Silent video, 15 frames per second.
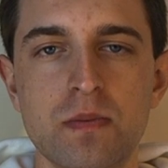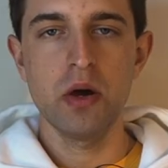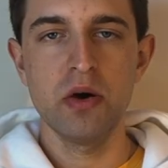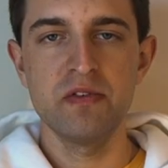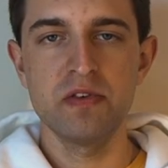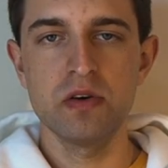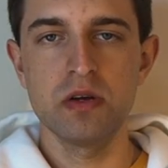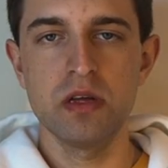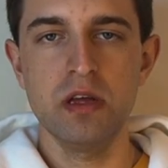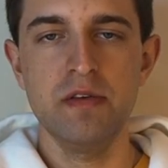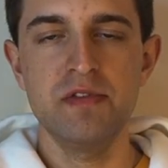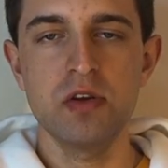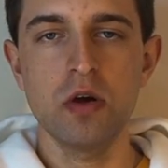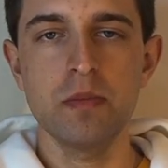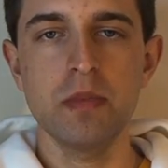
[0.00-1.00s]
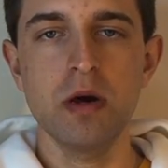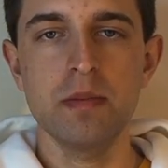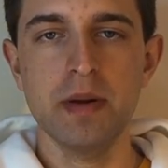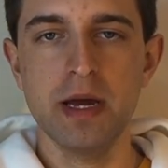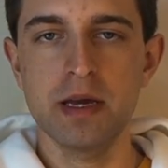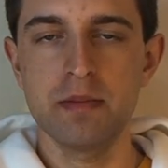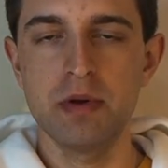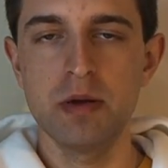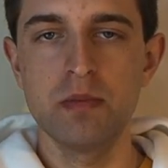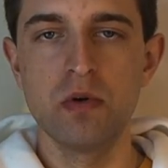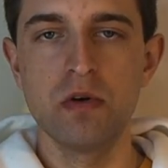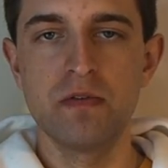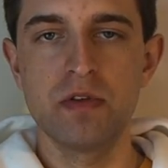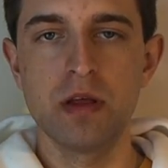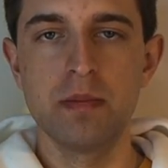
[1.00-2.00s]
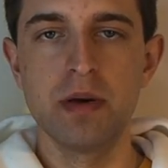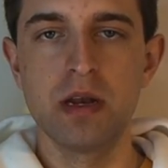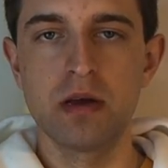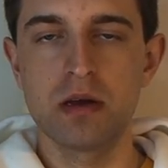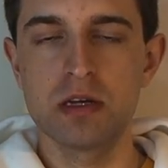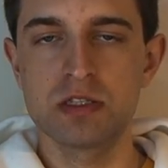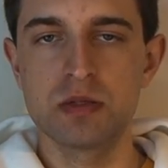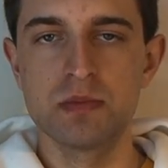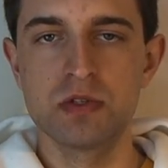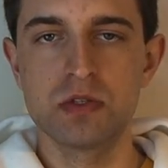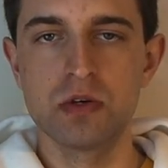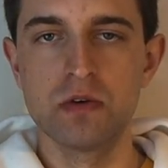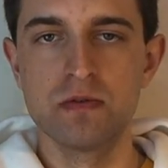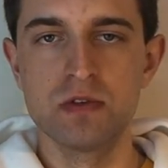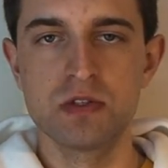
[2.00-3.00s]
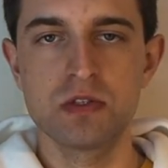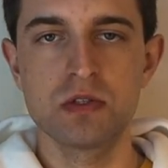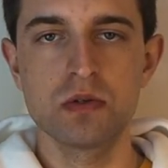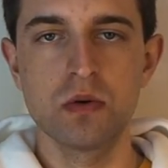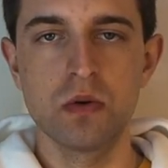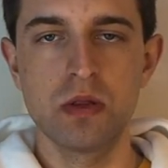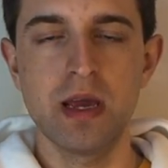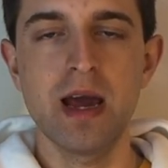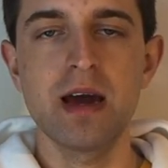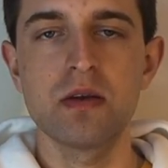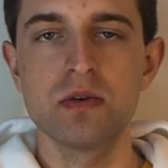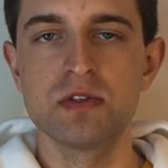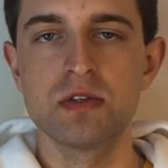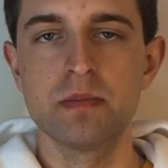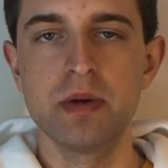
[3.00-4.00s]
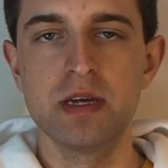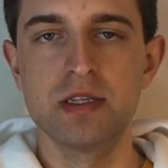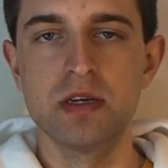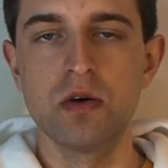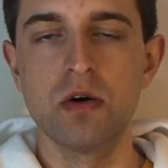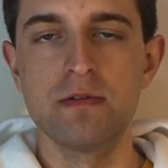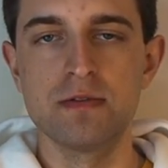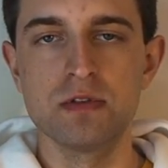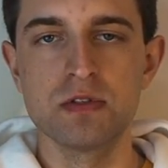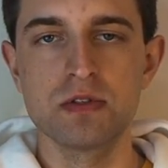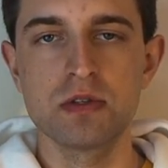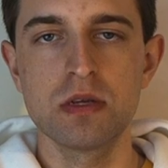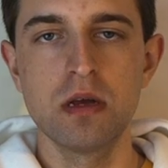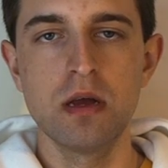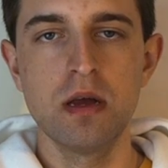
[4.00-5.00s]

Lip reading: However, if you don't mind paying a bit more for their better customer service or the add-ons that BT offers,